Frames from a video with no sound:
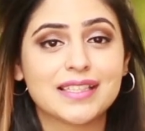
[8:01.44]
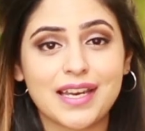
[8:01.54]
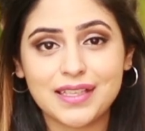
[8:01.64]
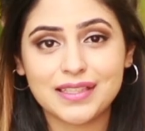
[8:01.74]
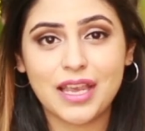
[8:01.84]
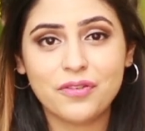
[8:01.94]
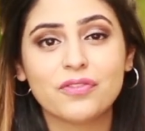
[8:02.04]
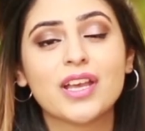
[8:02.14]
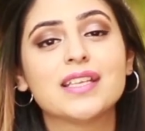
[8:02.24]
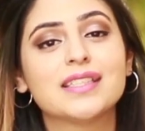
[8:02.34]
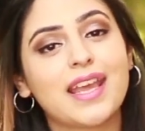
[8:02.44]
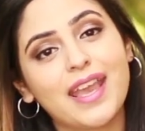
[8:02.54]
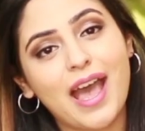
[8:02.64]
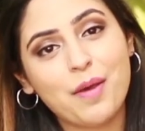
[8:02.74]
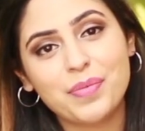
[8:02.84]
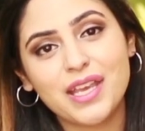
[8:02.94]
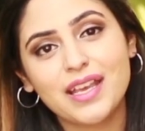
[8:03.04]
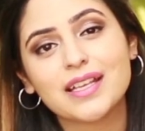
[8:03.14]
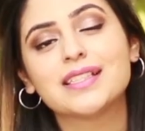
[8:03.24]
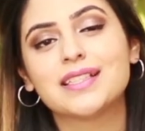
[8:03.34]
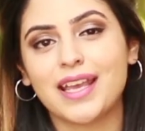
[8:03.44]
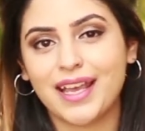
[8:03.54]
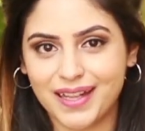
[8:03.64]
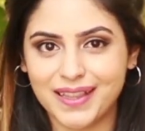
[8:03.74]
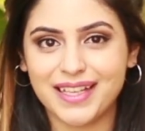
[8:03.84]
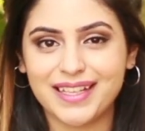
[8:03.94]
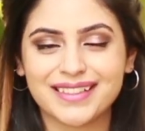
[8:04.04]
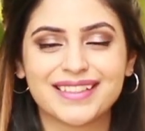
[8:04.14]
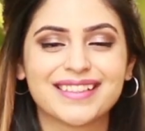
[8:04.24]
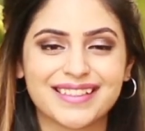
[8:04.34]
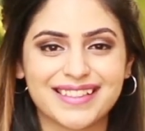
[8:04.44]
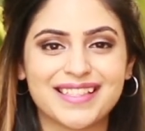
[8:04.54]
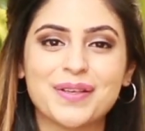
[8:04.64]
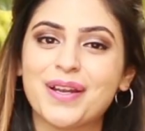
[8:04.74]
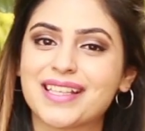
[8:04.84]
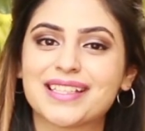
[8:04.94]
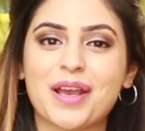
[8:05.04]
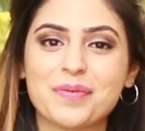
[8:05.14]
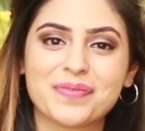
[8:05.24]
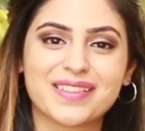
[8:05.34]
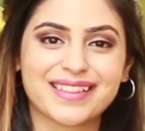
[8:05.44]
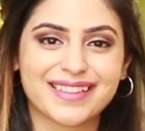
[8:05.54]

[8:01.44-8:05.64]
stay safe, stay happy, stay healthy. See you next time.